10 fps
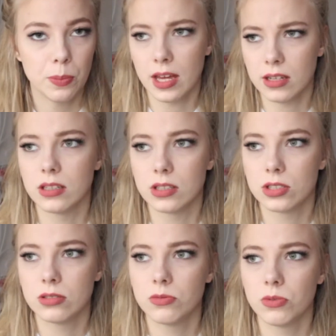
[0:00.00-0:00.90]
That
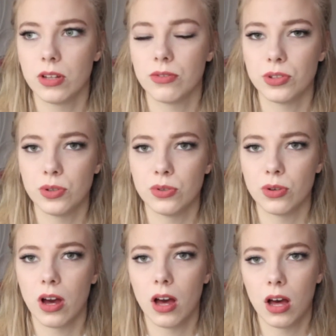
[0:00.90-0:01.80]
is, if
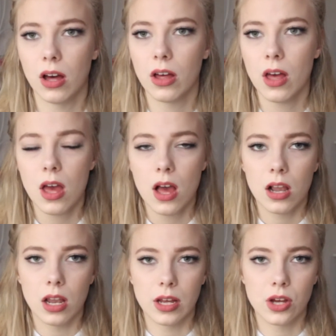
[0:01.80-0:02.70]
you are
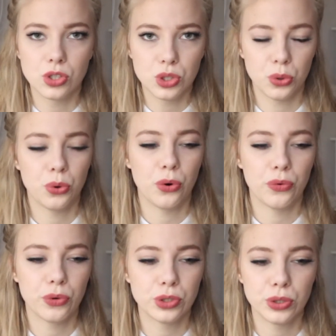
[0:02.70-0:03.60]
like unsure
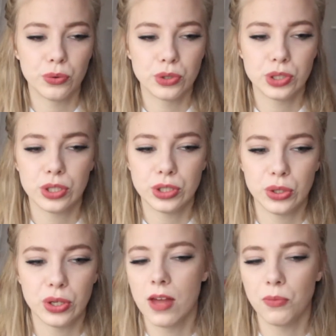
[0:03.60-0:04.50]
of what you want to
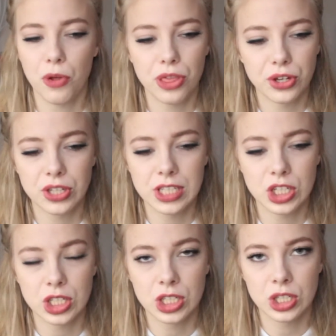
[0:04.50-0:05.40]
do and what the
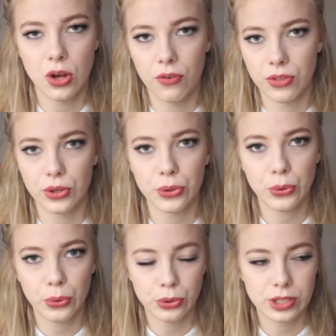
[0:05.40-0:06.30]
conditions of the
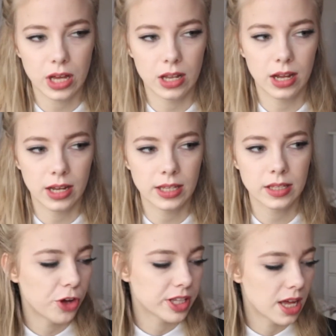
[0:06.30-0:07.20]
course are like,
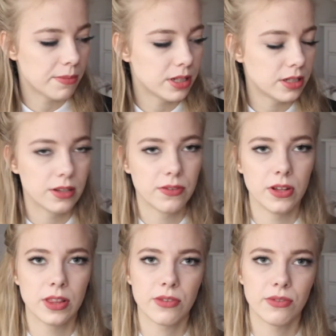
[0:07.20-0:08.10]
for example, if
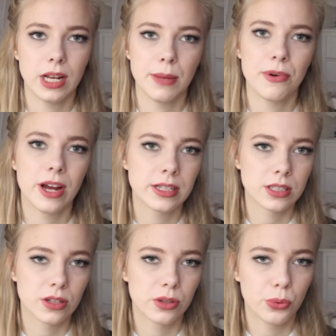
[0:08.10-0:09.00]
it's really
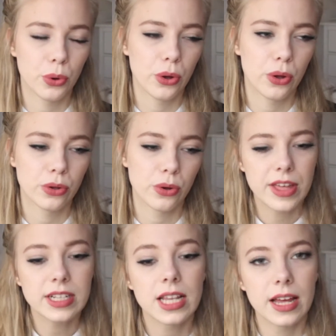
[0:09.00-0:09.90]
practical work,
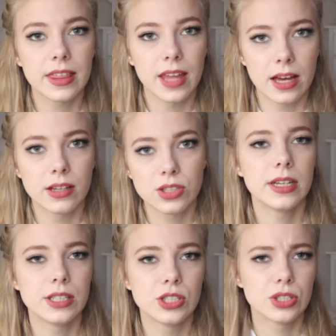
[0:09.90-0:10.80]
things like that.
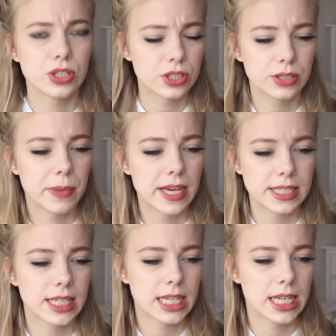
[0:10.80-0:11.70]
It's just
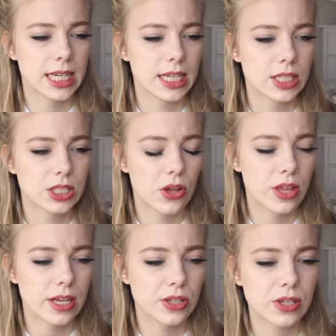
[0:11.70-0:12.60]
basically so
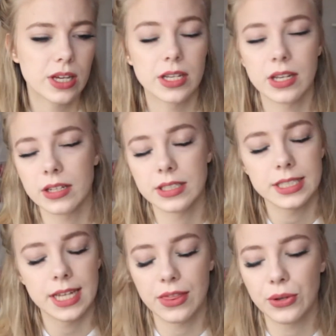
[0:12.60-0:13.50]
that you can
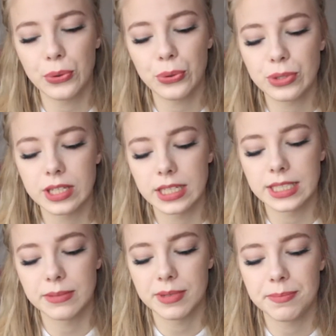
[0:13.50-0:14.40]
understand the course a
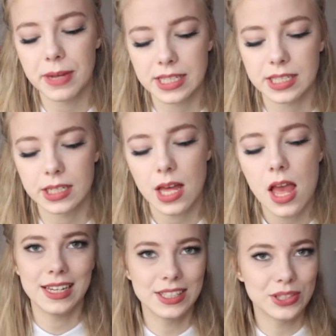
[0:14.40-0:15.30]
little bit better.
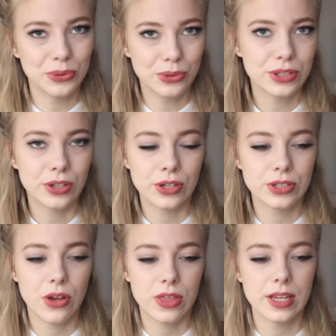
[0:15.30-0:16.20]
It is also
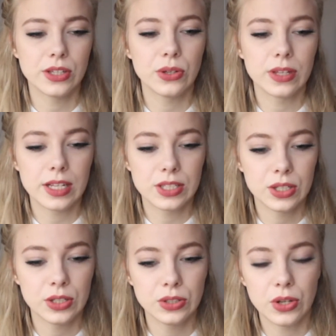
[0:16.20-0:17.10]
so that you get
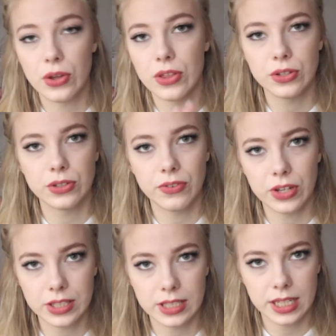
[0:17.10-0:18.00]
to know the
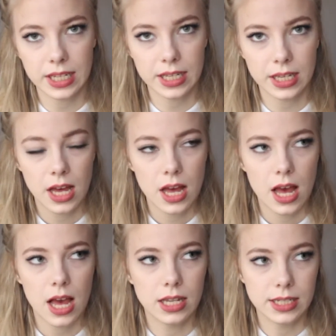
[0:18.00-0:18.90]
university
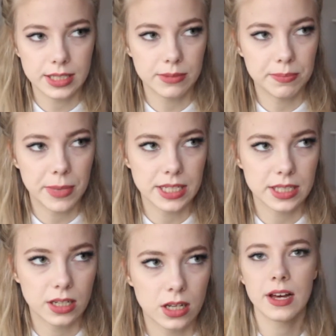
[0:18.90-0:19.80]
a little bit
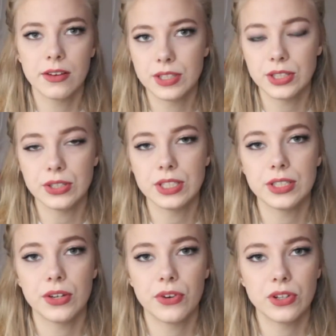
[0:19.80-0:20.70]
better. After you
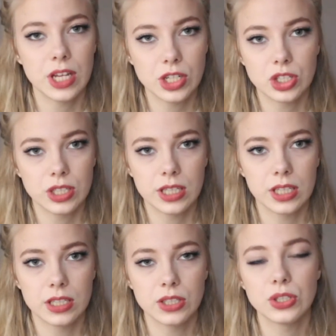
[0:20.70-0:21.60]
did your foundation
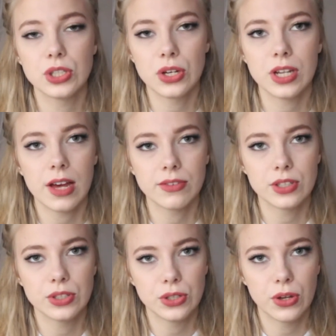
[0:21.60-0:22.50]
year, you don't have
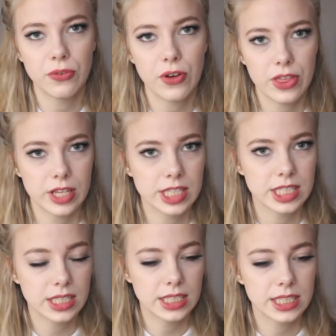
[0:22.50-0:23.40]
to do your further
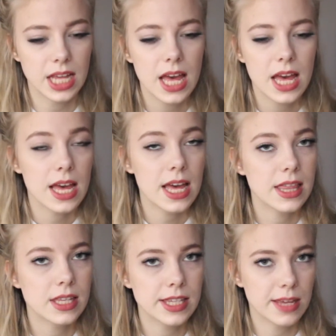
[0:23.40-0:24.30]
studies
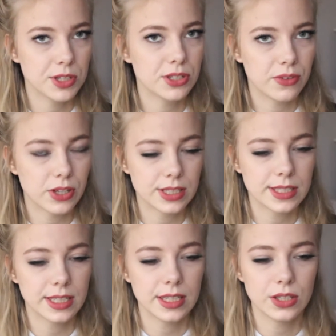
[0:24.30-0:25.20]
in the same
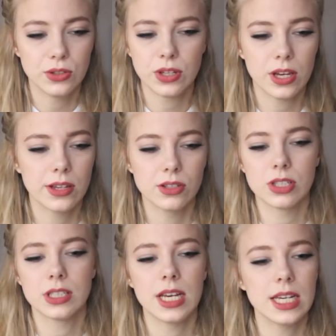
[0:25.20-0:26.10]
university. You can
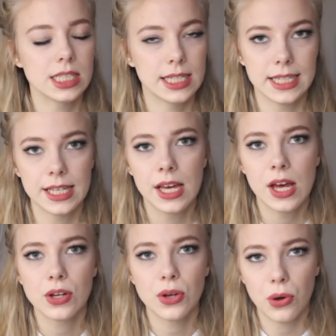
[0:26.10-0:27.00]
just easily
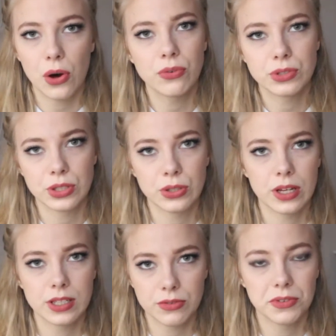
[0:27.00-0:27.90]
go off to
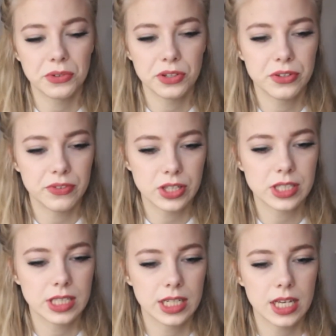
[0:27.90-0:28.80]
a different
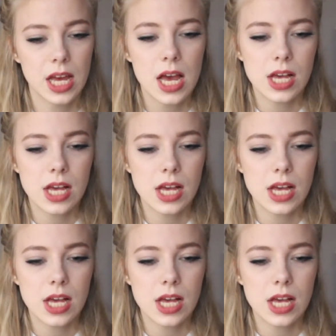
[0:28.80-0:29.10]
university.